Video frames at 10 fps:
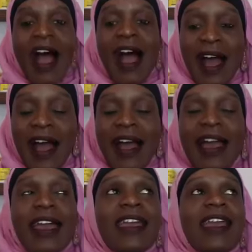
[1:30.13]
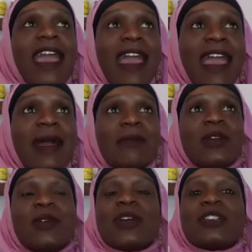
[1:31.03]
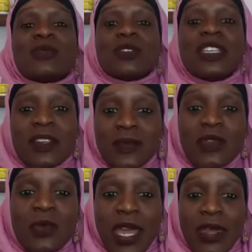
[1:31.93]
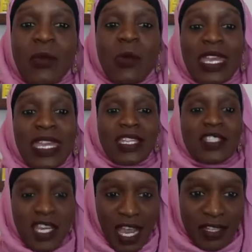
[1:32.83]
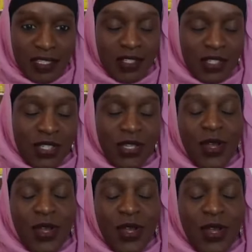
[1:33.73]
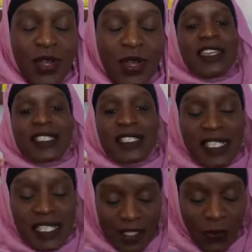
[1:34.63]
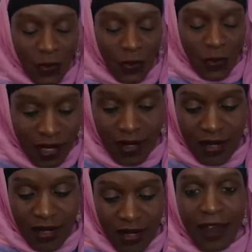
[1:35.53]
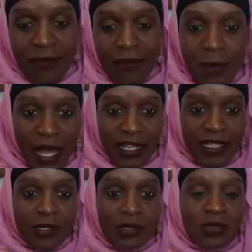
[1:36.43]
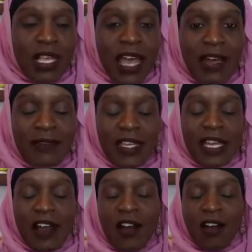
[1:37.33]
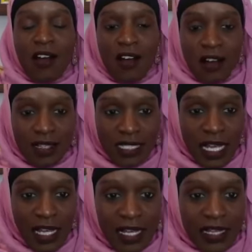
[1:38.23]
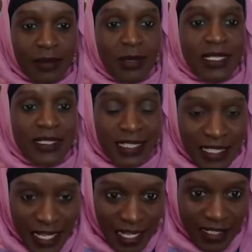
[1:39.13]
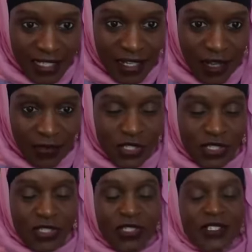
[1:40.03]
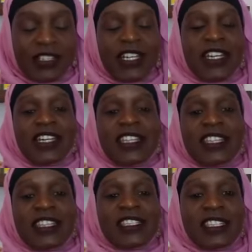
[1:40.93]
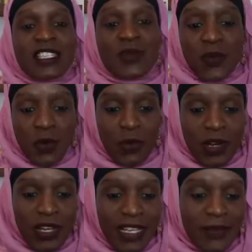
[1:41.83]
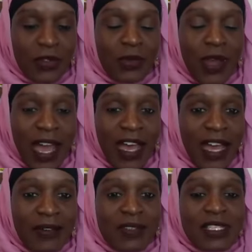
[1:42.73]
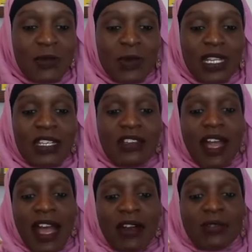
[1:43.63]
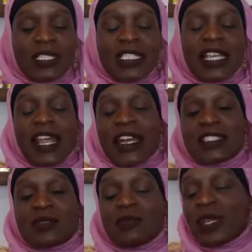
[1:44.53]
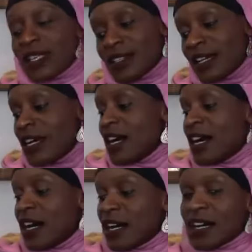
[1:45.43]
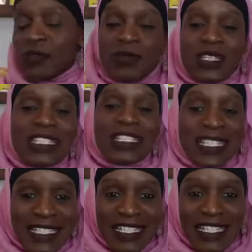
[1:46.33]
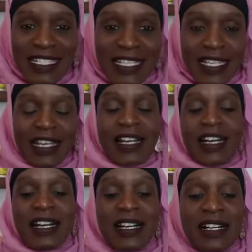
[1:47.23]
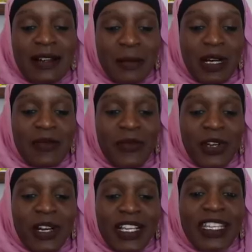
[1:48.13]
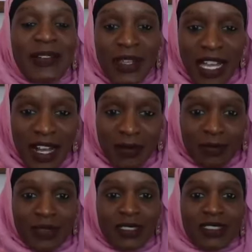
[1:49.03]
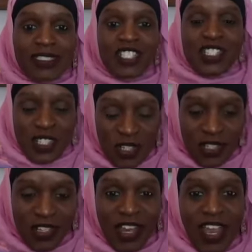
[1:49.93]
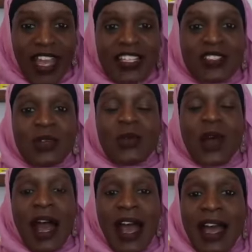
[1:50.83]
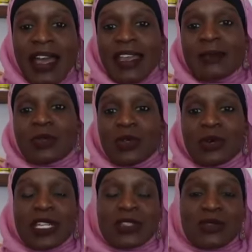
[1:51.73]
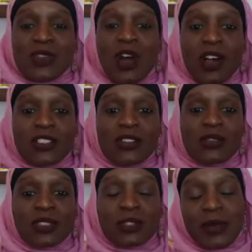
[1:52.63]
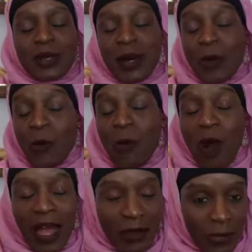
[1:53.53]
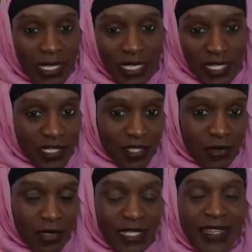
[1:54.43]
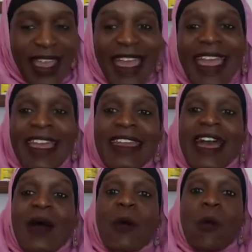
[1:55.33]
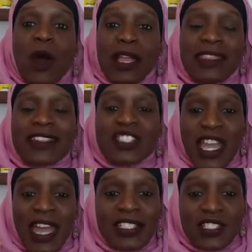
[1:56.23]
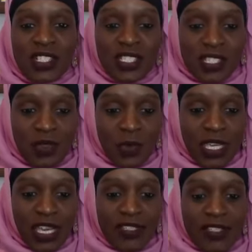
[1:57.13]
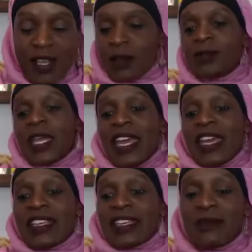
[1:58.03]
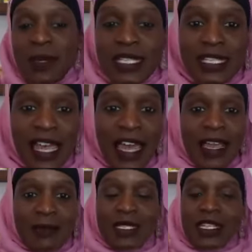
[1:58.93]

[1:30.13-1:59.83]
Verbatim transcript: I am going to give you a weekend challenge. This is for everybody who's having a hard time detoxing off of sugar. This is for if you have someone in your house that has been uh, resistant um, for giving up the sugar. So I am going to talk to you a little bit about why we need to do it and what the challenge is this weekend. So give me salams,